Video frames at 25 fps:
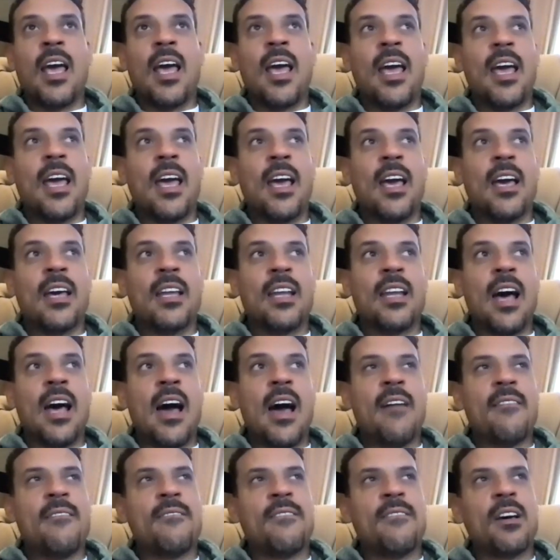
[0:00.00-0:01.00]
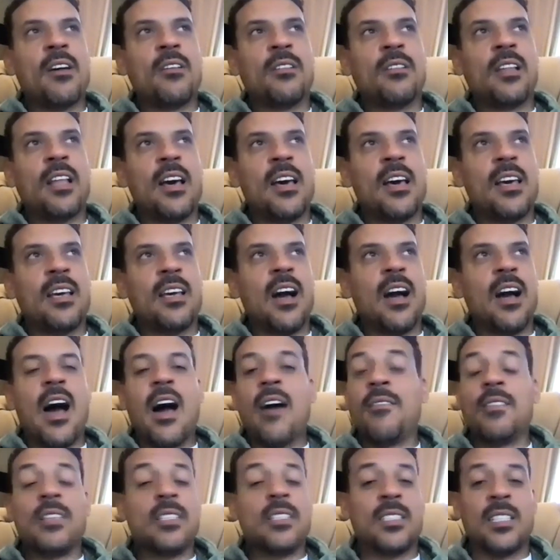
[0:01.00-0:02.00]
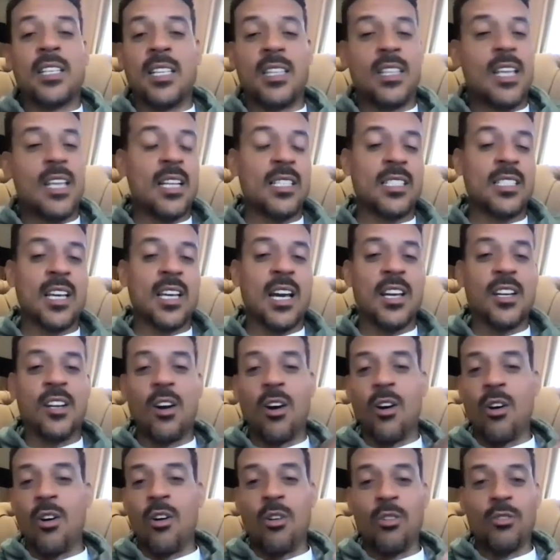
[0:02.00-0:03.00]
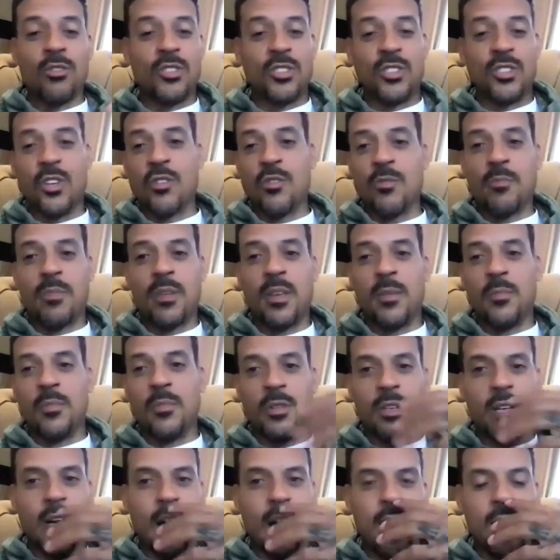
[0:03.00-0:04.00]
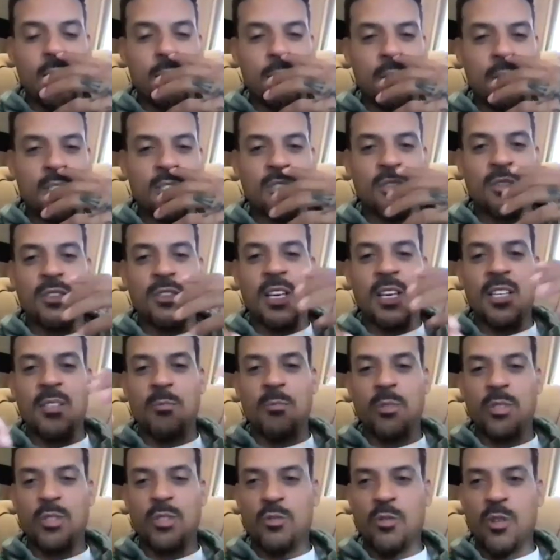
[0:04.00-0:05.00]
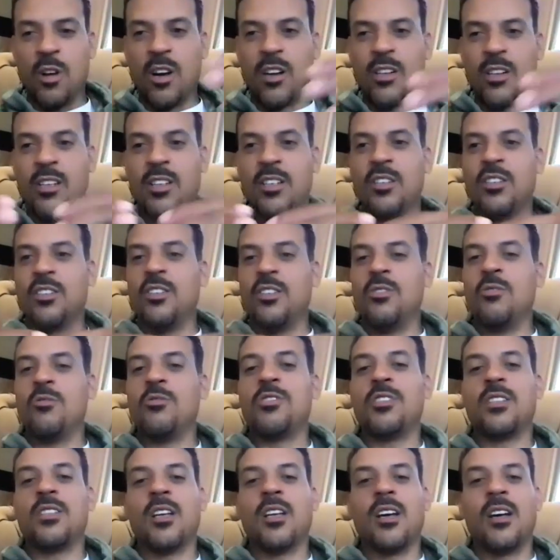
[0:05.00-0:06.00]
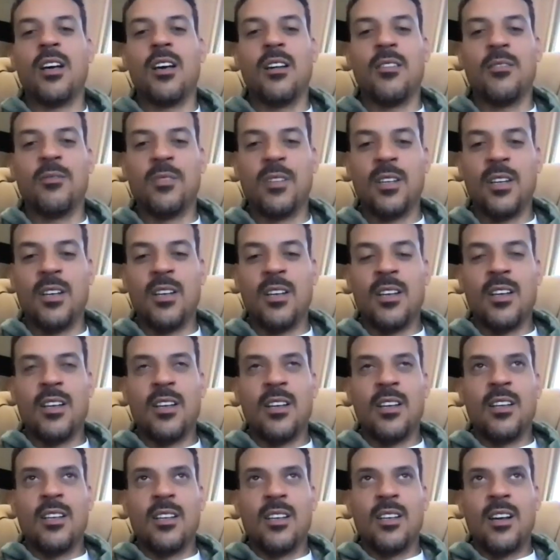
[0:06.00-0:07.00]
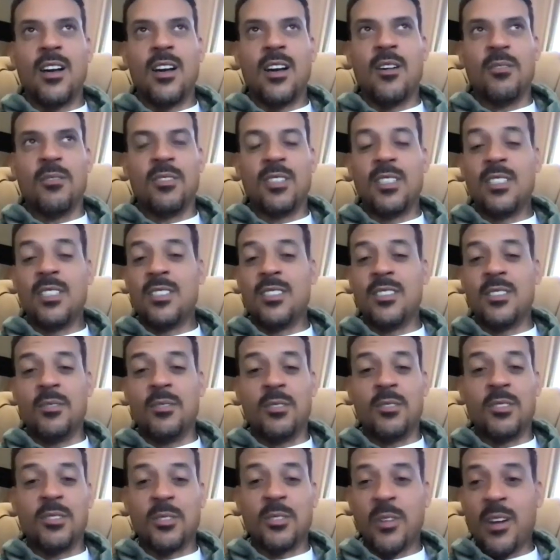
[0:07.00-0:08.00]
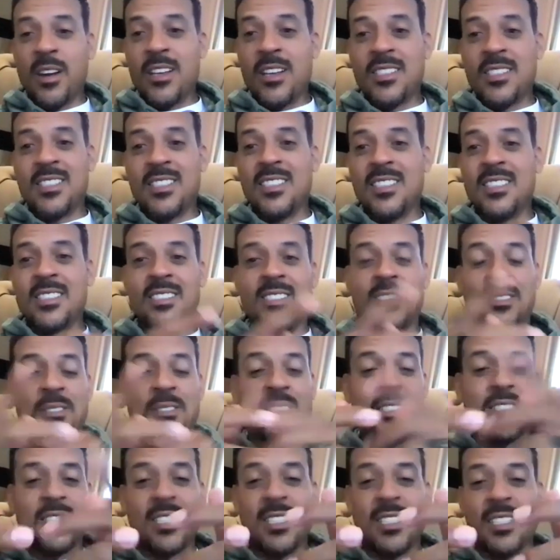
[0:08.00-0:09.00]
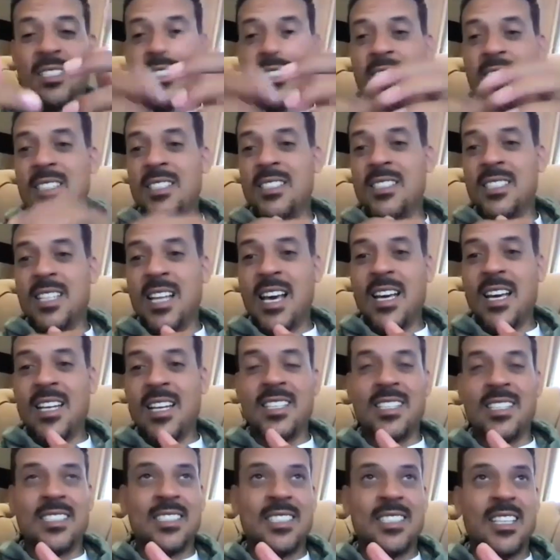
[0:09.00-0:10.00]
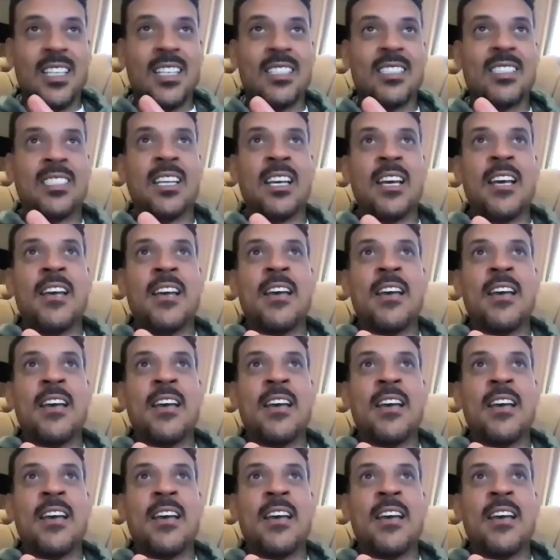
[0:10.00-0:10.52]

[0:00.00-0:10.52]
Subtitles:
And I felt like, obviously, that's kind of all certain people got in me. So they would draw a conclusion of, oh, this dude is crazy. This dude is this, he's that, he's this.